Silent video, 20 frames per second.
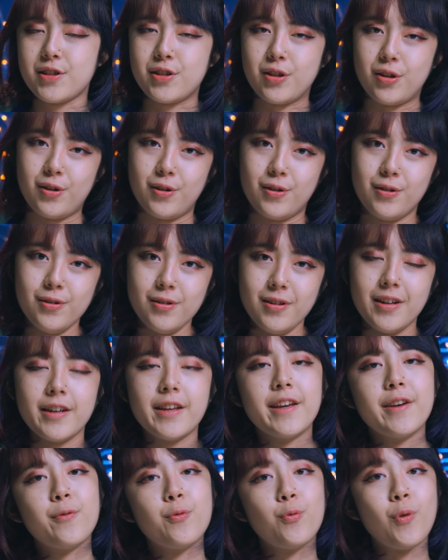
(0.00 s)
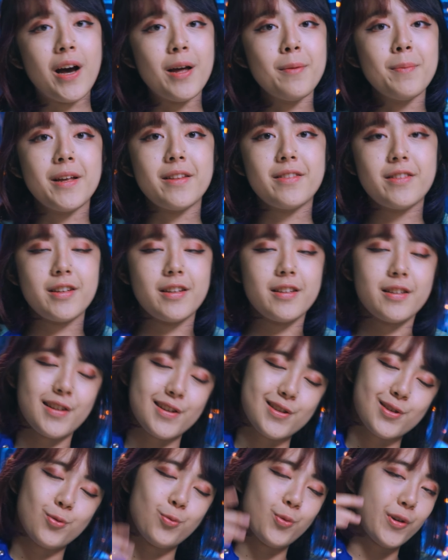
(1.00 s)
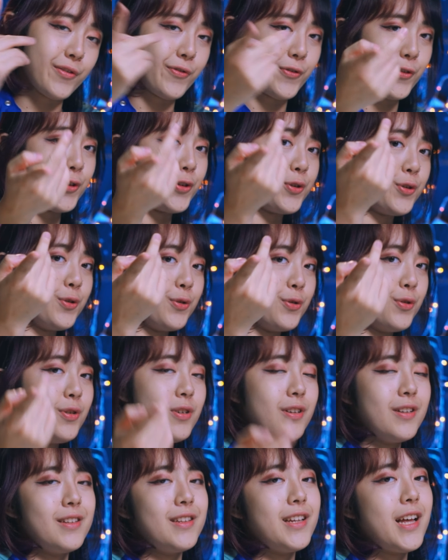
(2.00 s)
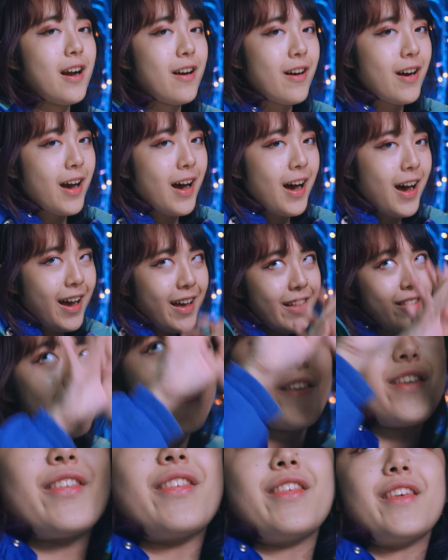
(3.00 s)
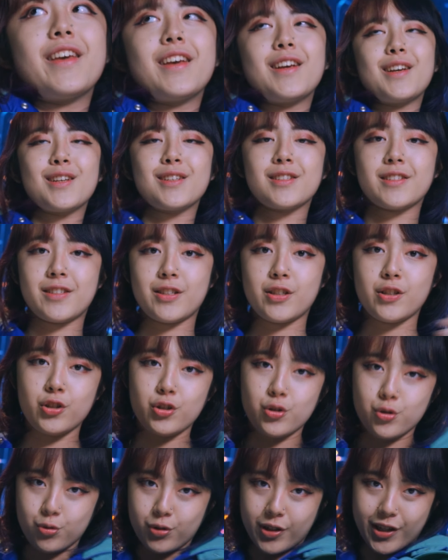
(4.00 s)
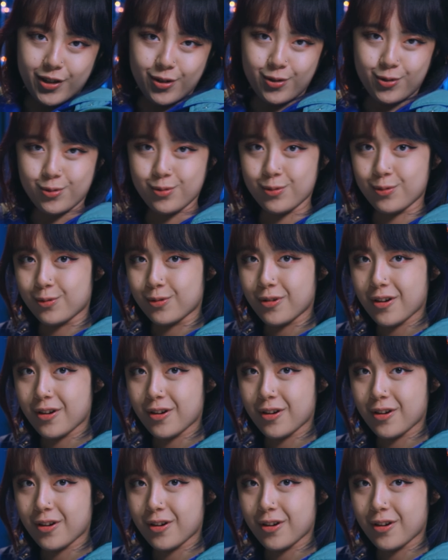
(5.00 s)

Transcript: So, if one method doesn't work for you, there are other things you can do.